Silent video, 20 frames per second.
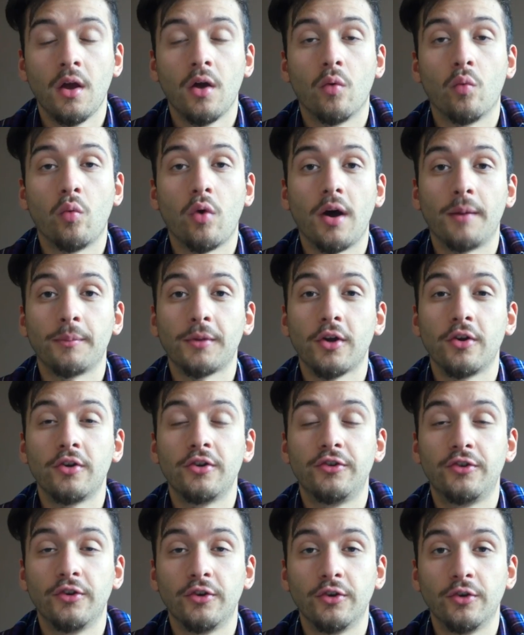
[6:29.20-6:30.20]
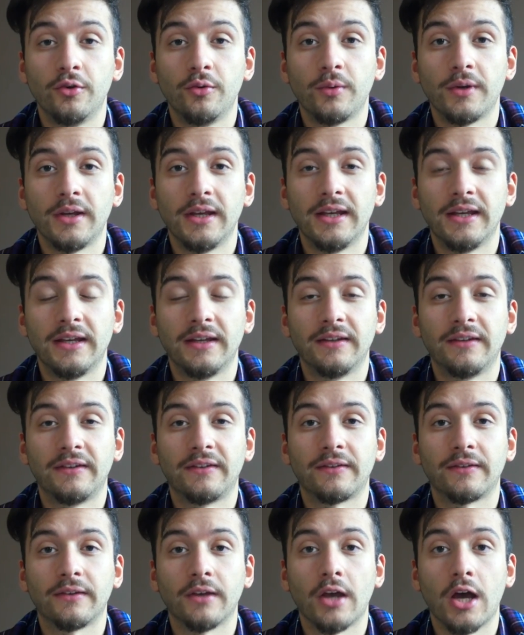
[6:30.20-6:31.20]
What I'm going to do
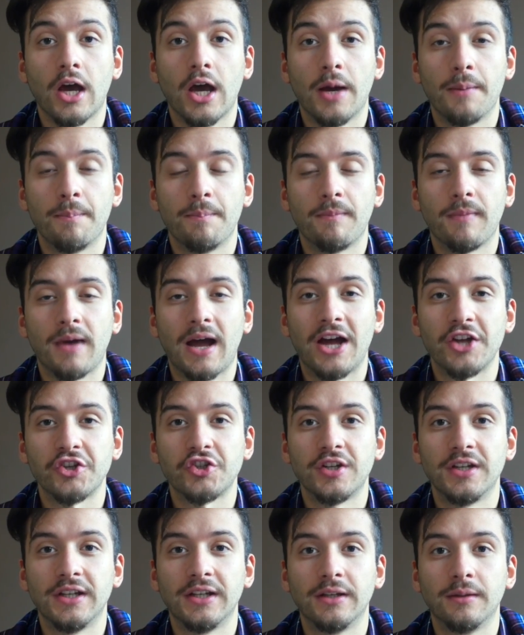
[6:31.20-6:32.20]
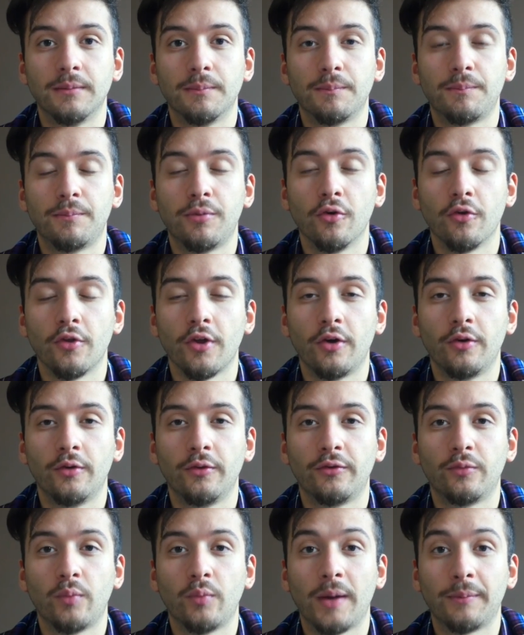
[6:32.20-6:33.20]
is actually put
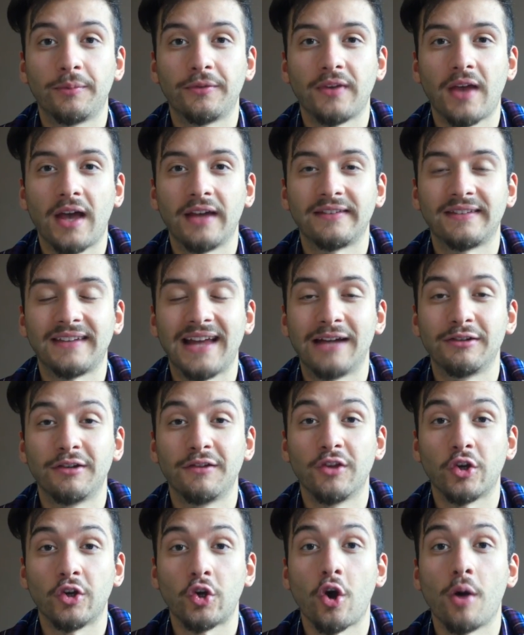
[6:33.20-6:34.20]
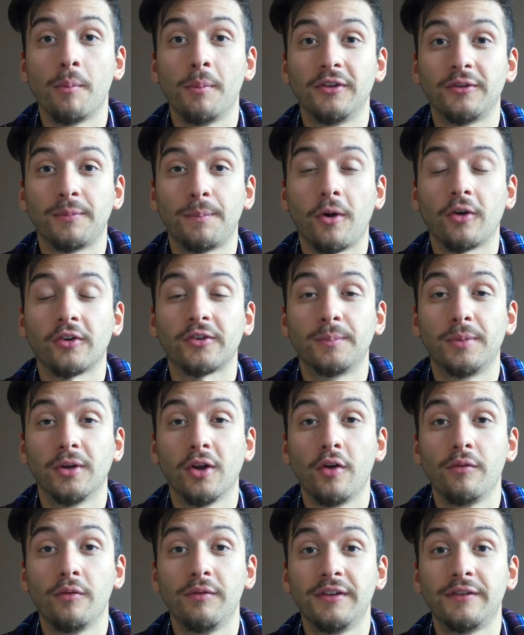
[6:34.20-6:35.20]
those websites down in the comments box
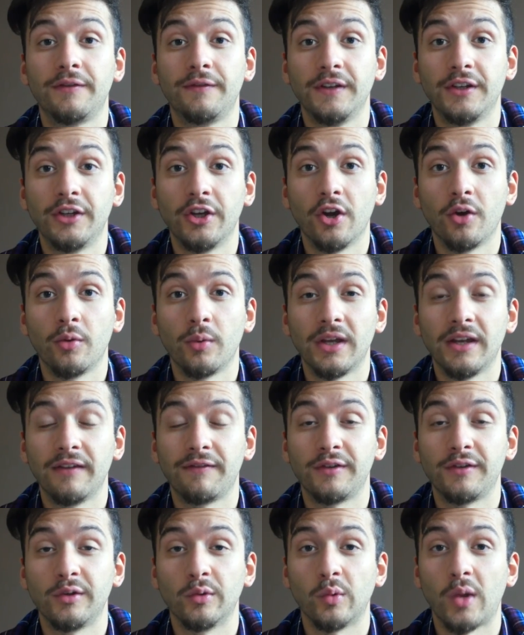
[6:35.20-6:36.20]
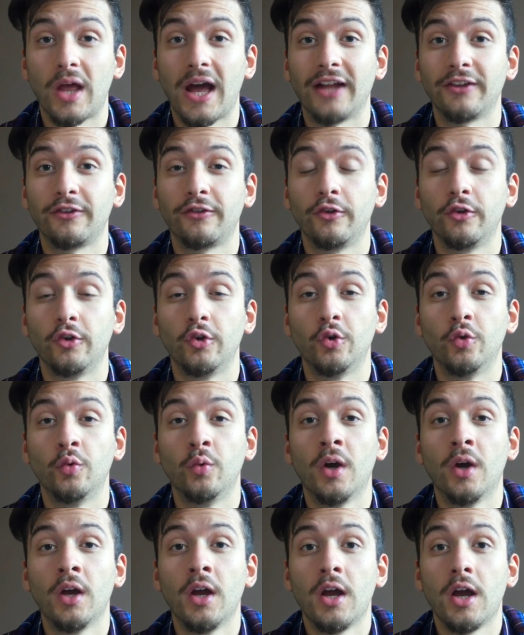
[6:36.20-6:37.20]
below this video if you'd like
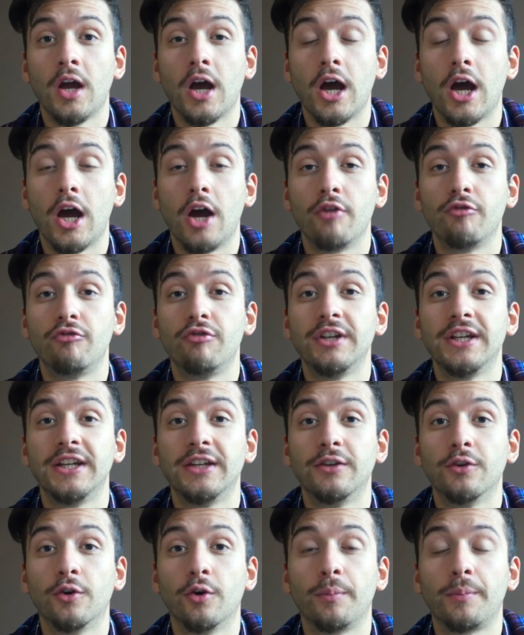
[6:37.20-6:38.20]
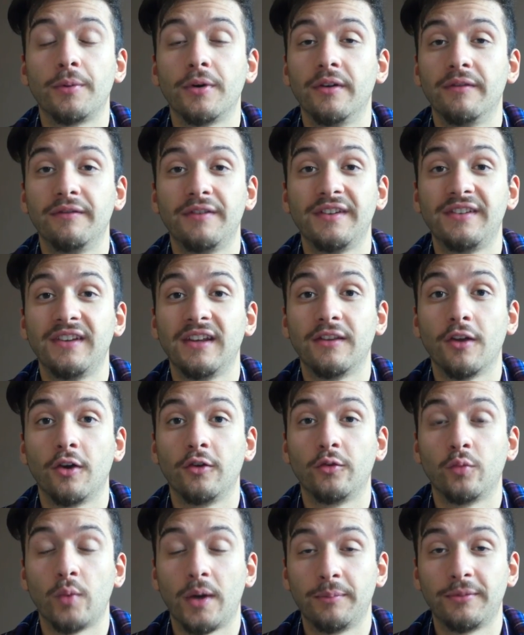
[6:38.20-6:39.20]
to read up and visit
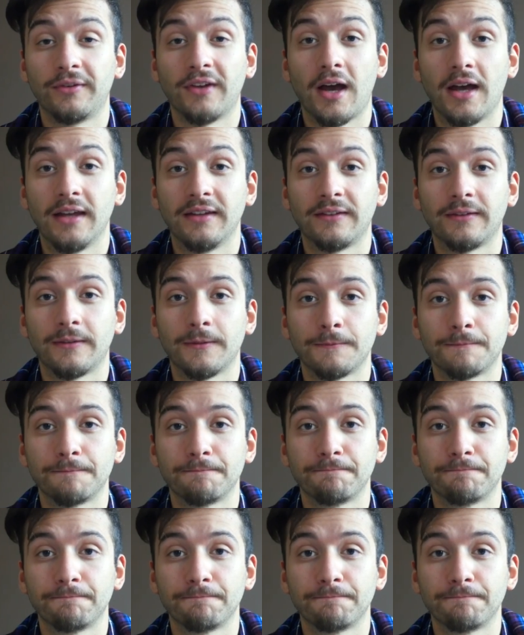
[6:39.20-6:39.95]
those websites.